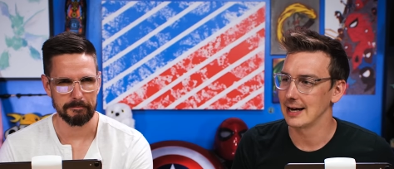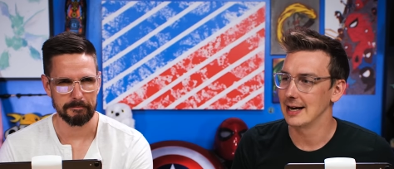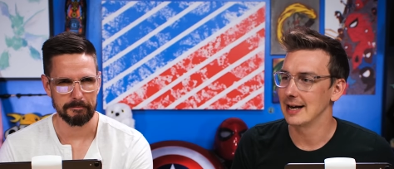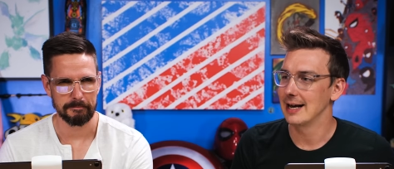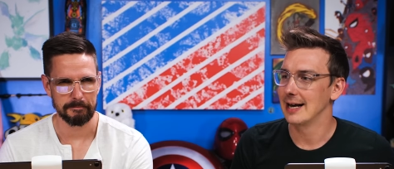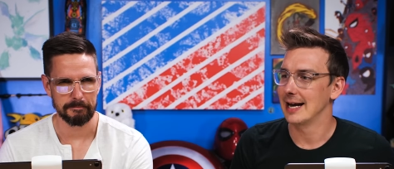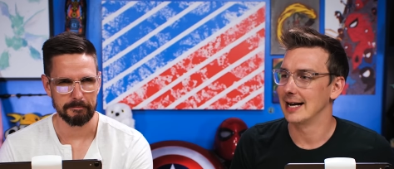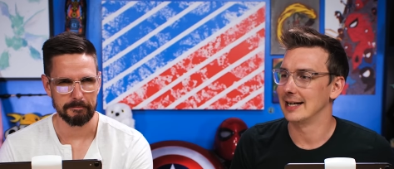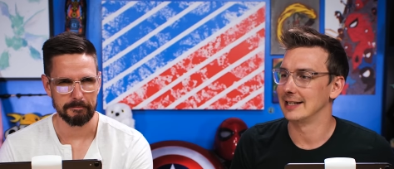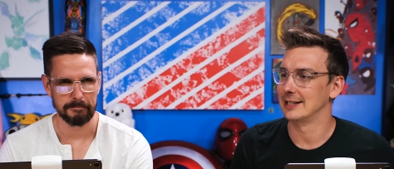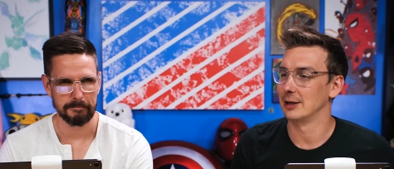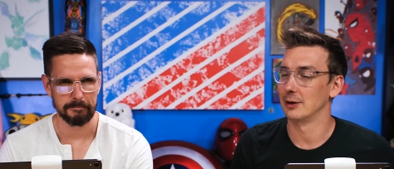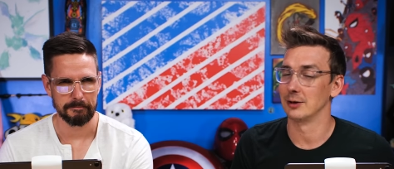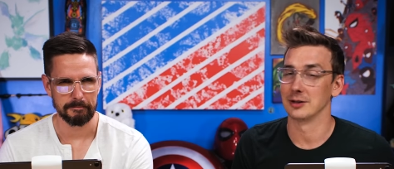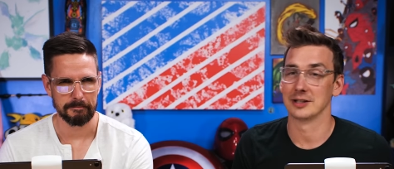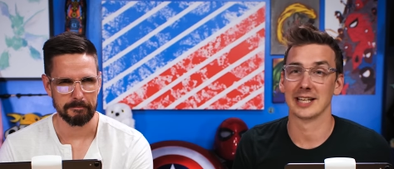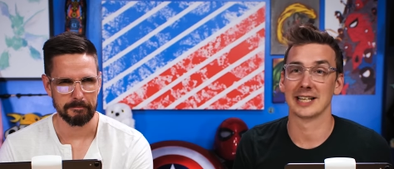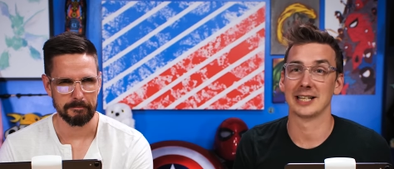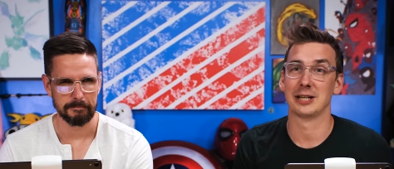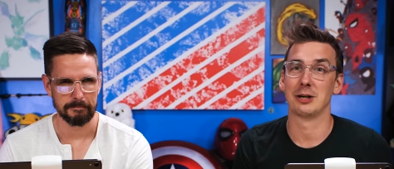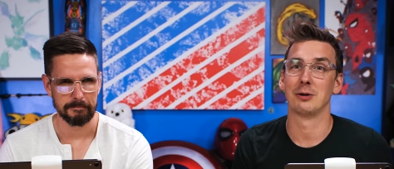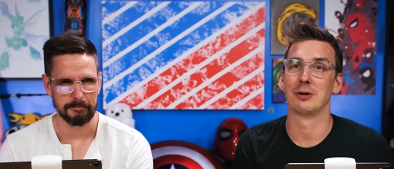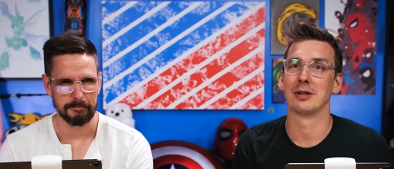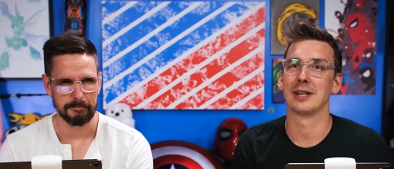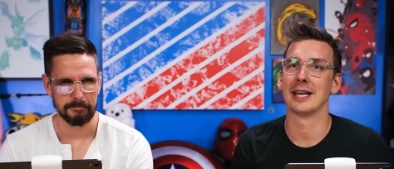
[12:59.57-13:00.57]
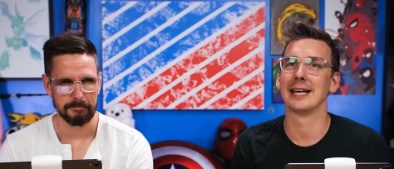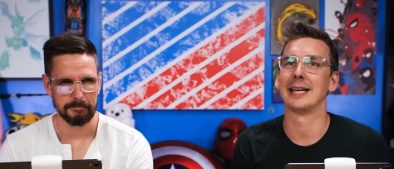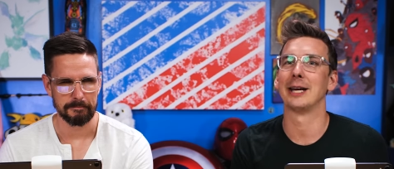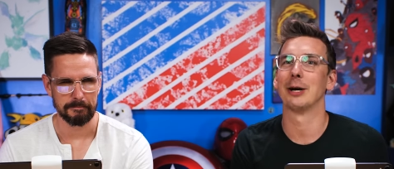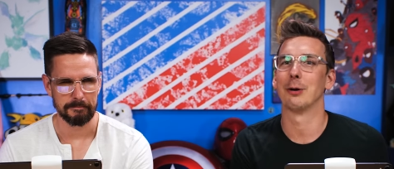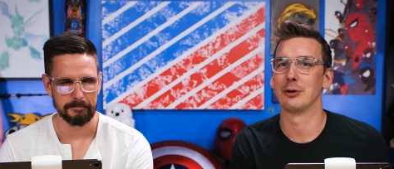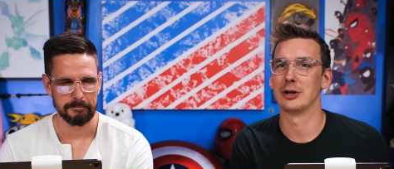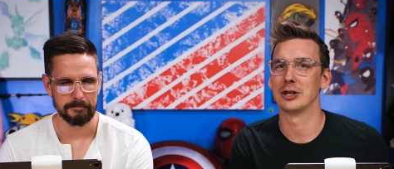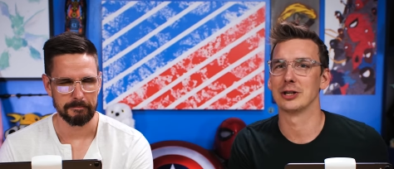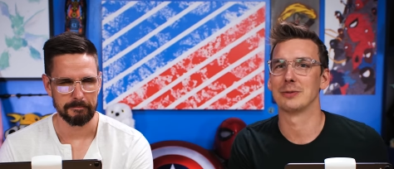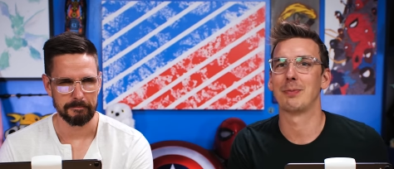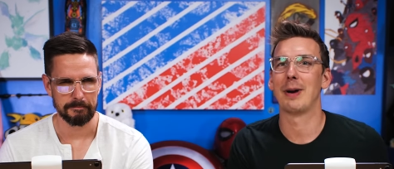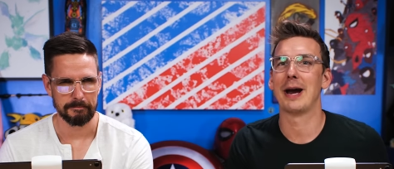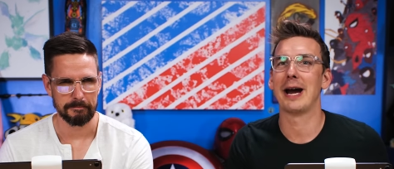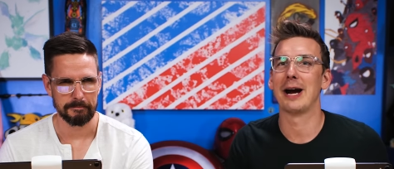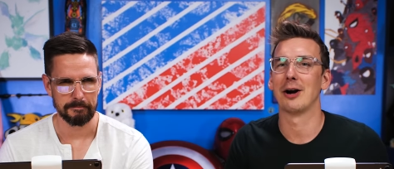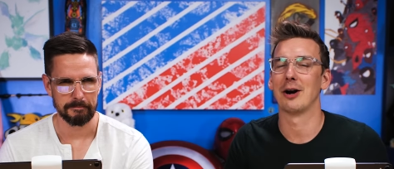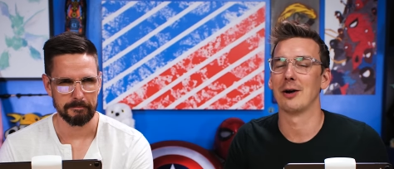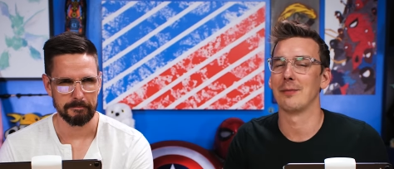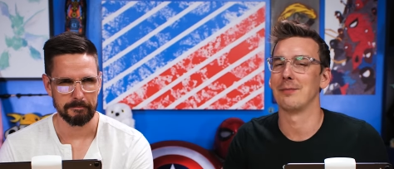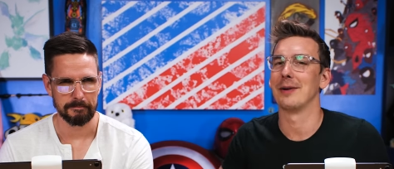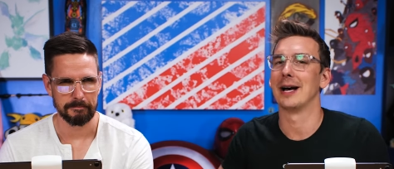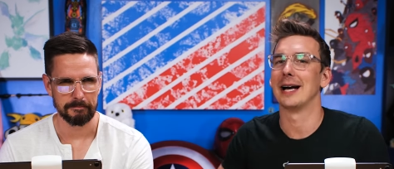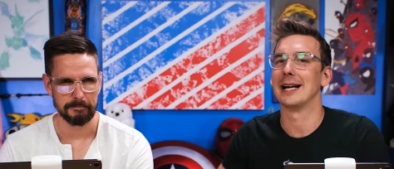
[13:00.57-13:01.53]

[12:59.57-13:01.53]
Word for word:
Speaker 1: Yeah. And so it's like you think it would just pair up